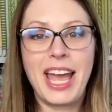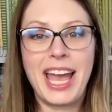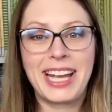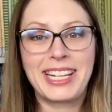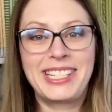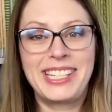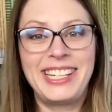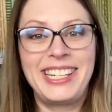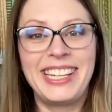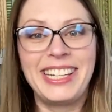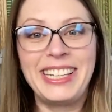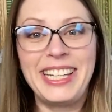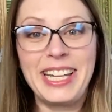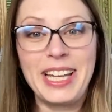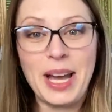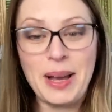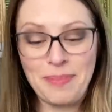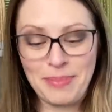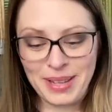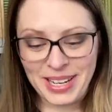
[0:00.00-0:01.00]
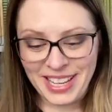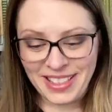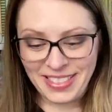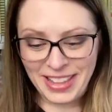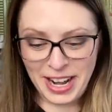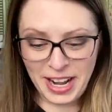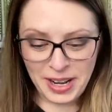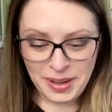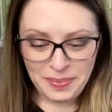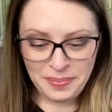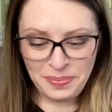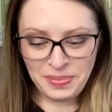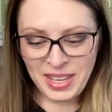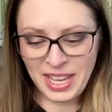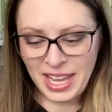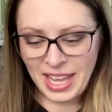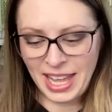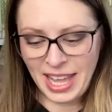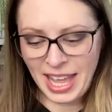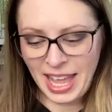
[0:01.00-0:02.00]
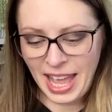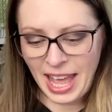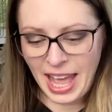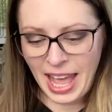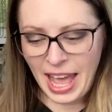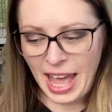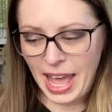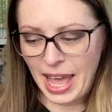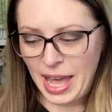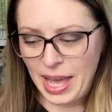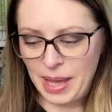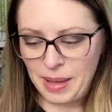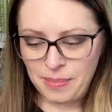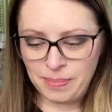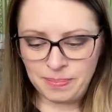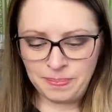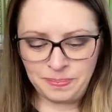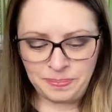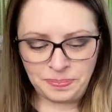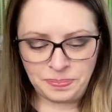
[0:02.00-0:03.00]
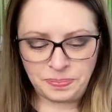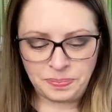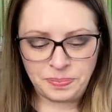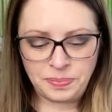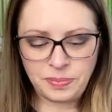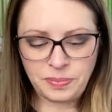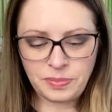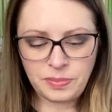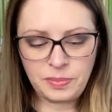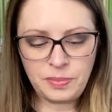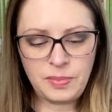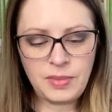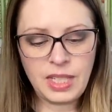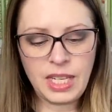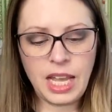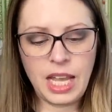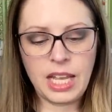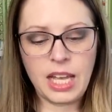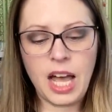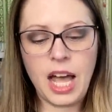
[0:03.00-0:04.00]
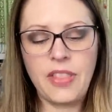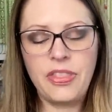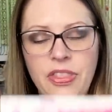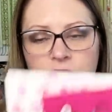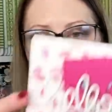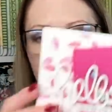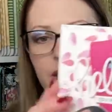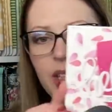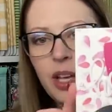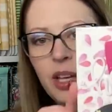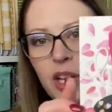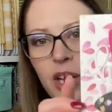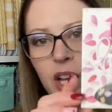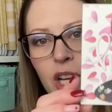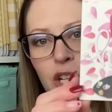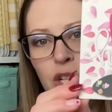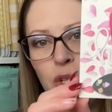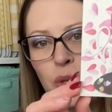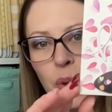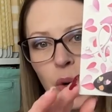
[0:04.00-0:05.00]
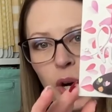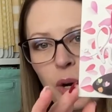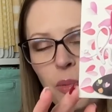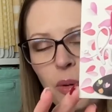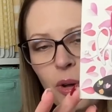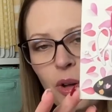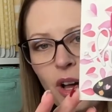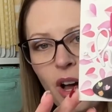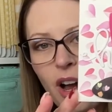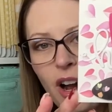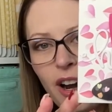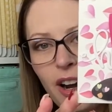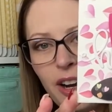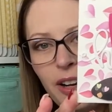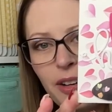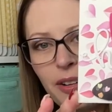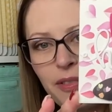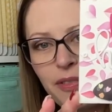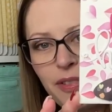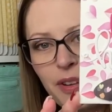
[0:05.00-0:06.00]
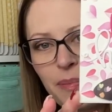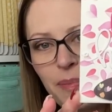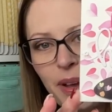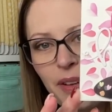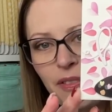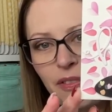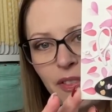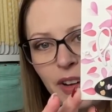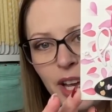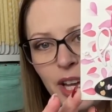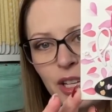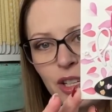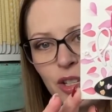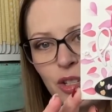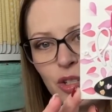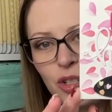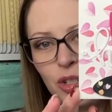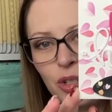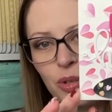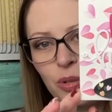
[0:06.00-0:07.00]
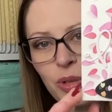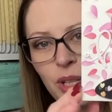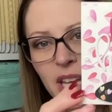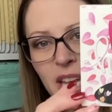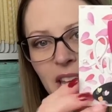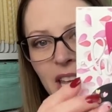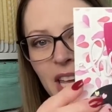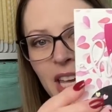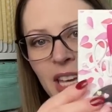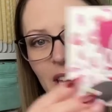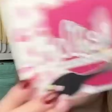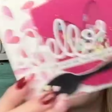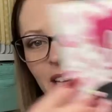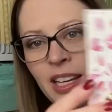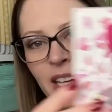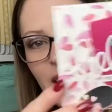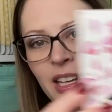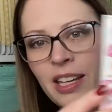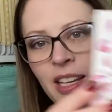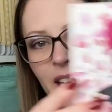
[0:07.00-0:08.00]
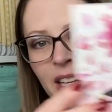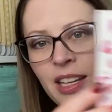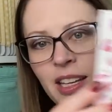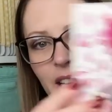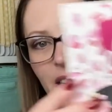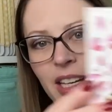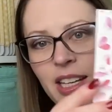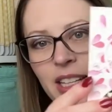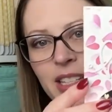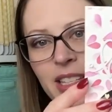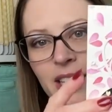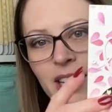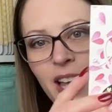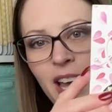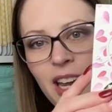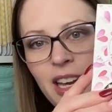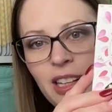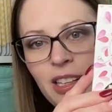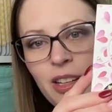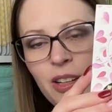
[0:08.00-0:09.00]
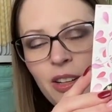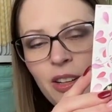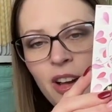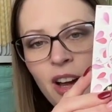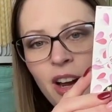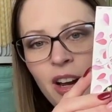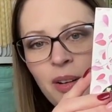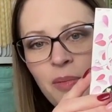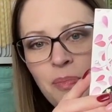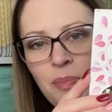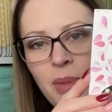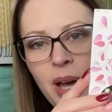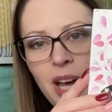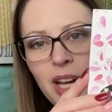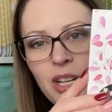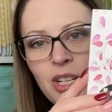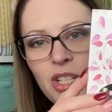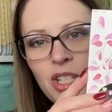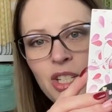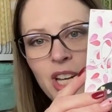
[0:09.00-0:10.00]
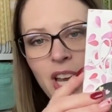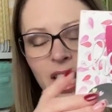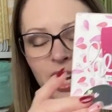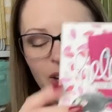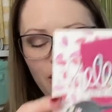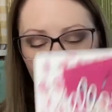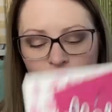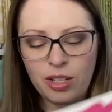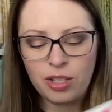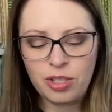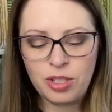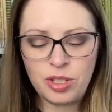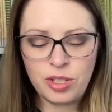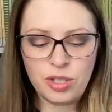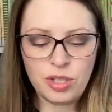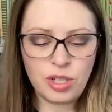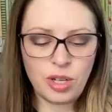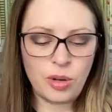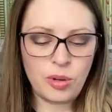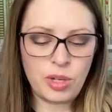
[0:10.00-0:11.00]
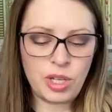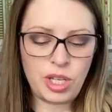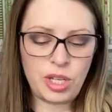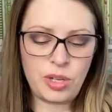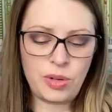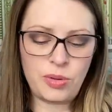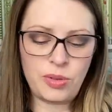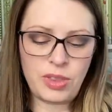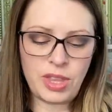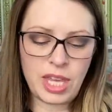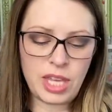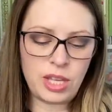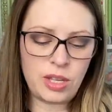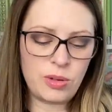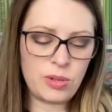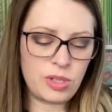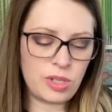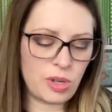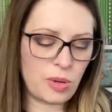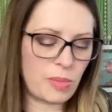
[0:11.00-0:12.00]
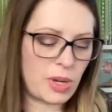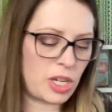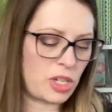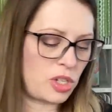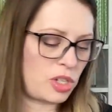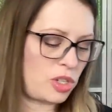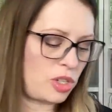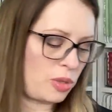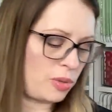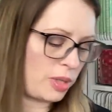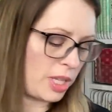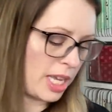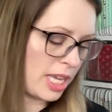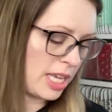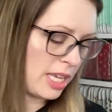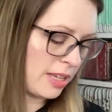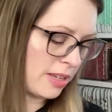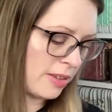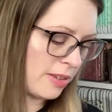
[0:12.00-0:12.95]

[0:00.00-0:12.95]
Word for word: accidentally got put in there. Um, I got this adorable card from my friend Julie. It's got a little mug shaker. So cute. Thank you so much, Julie.